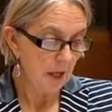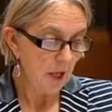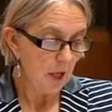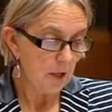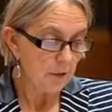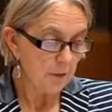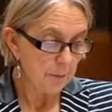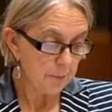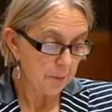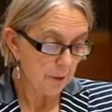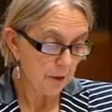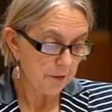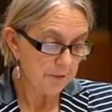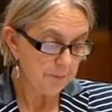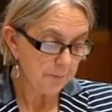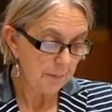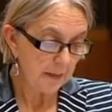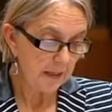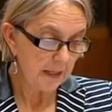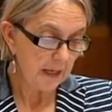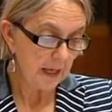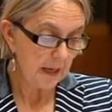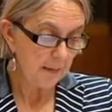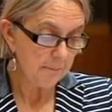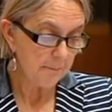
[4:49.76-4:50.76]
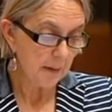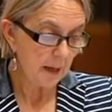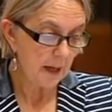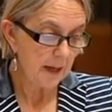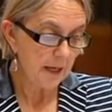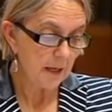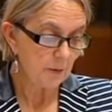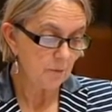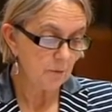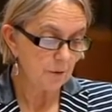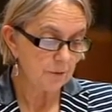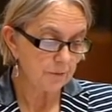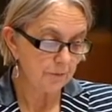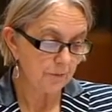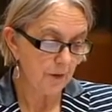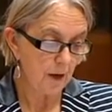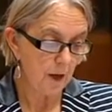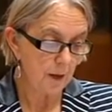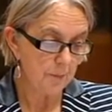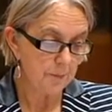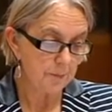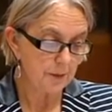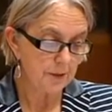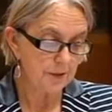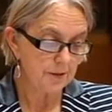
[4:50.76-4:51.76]
The Prospect campaign was
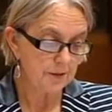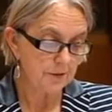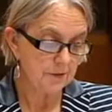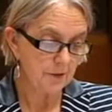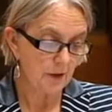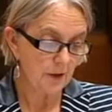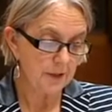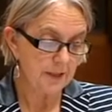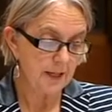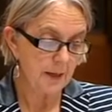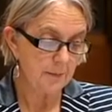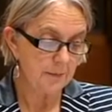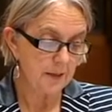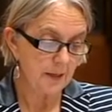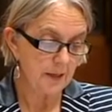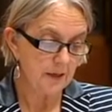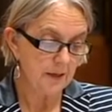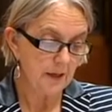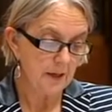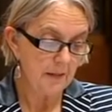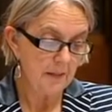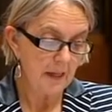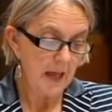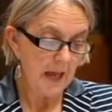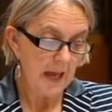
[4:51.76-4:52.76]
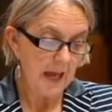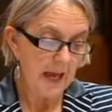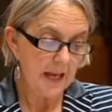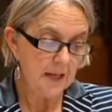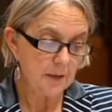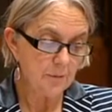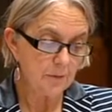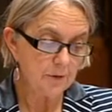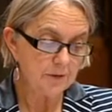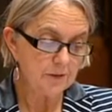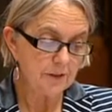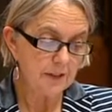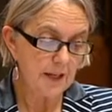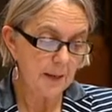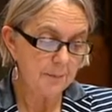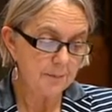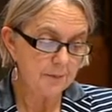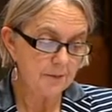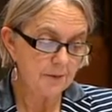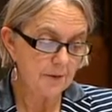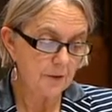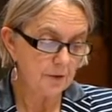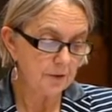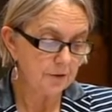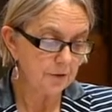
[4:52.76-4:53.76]
vibrant and dynamic, and it was an
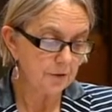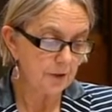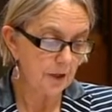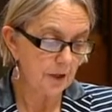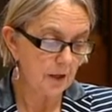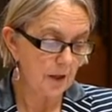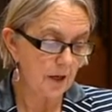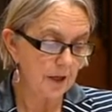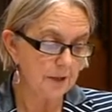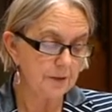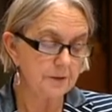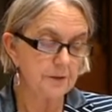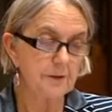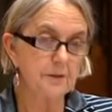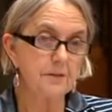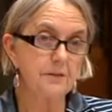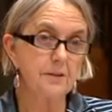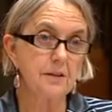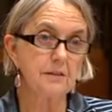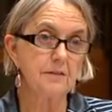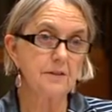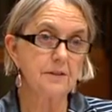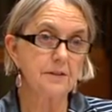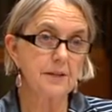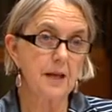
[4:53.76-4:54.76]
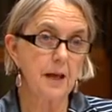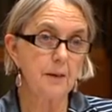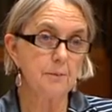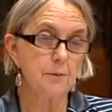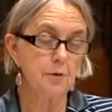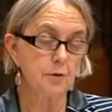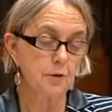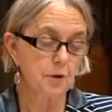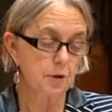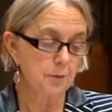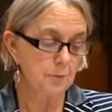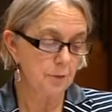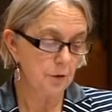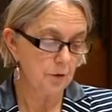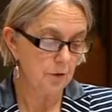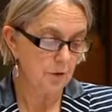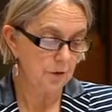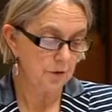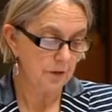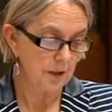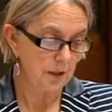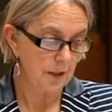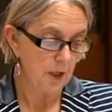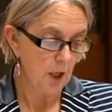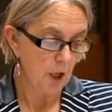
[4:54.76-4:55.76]
absolute delight to see the Tamil
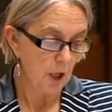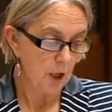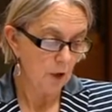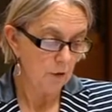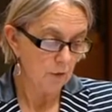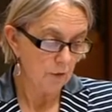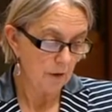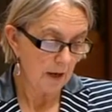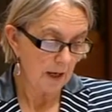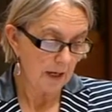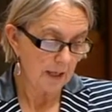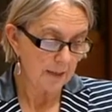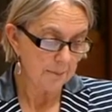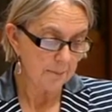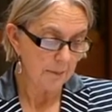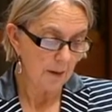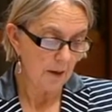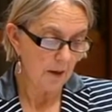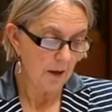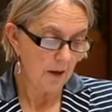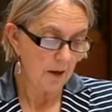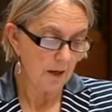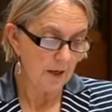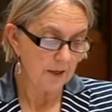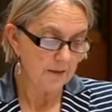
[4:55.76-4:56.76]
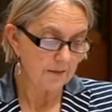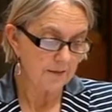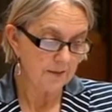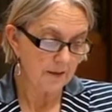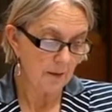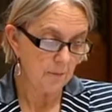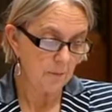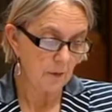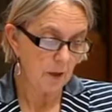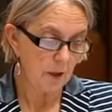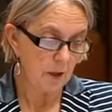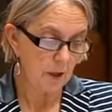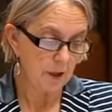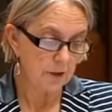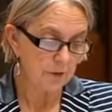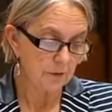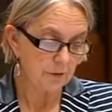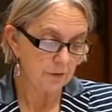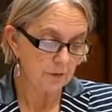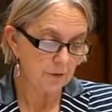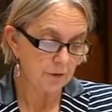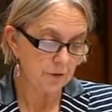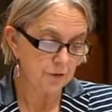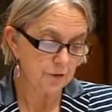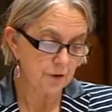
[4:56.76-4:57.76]
community rally behind someone like
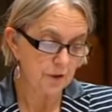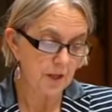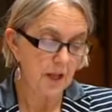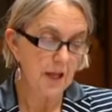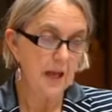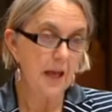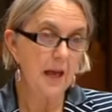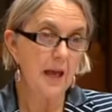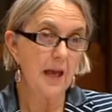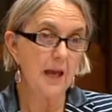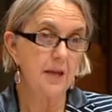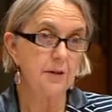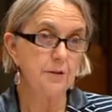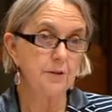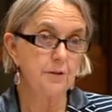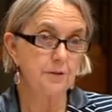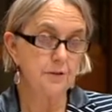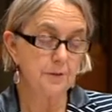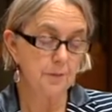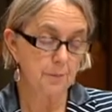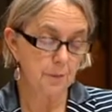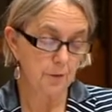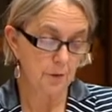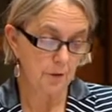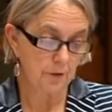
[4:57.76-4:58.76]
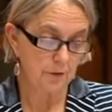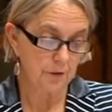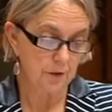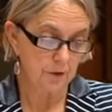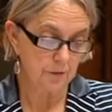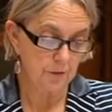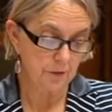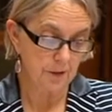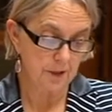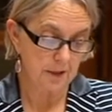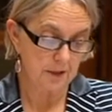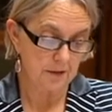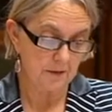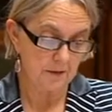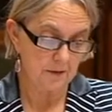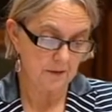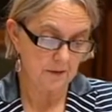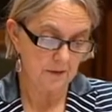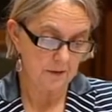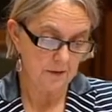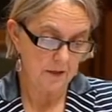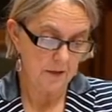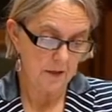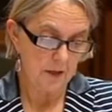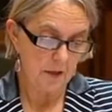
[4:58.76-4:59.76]
Sujan and to support the Greens.
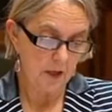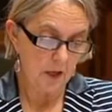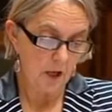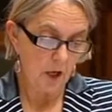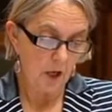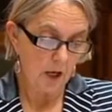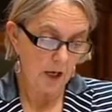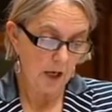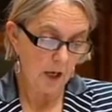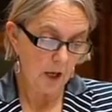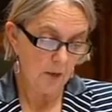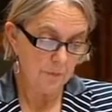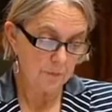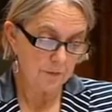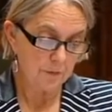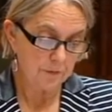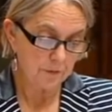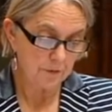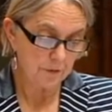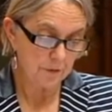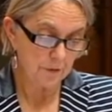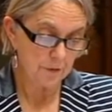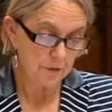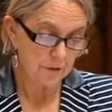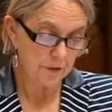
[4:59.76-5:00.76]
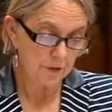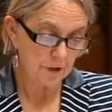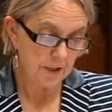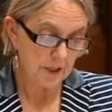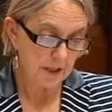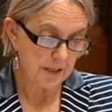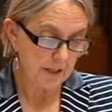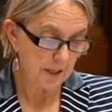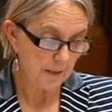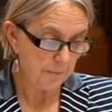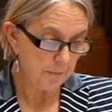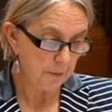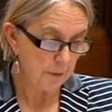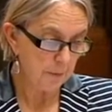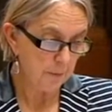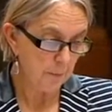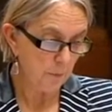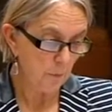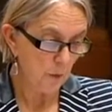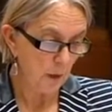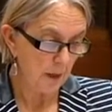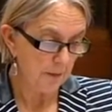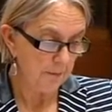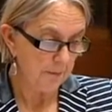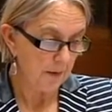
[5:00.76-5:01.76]
I hope that Sujin and
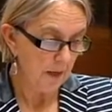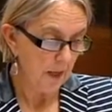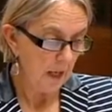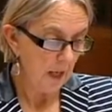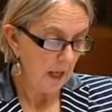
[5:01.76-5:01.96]
everyone